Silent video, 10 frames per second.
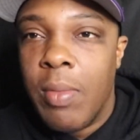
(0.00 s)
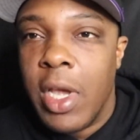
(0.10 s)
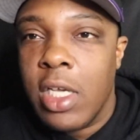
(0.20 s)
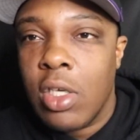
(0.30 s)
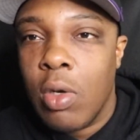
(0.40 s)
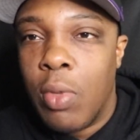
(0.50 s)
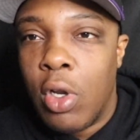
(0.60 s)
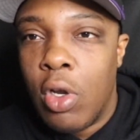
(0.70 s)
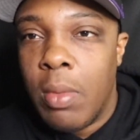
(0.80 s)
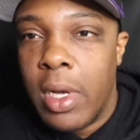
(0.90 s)
Peso
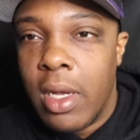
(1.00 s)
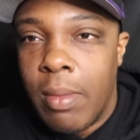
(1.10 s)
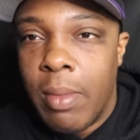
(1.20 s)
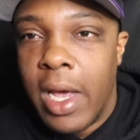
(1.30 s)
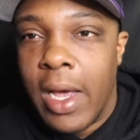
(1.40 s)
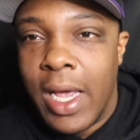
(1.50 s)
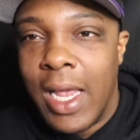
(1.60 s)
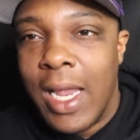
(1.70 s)
Pluma, bye.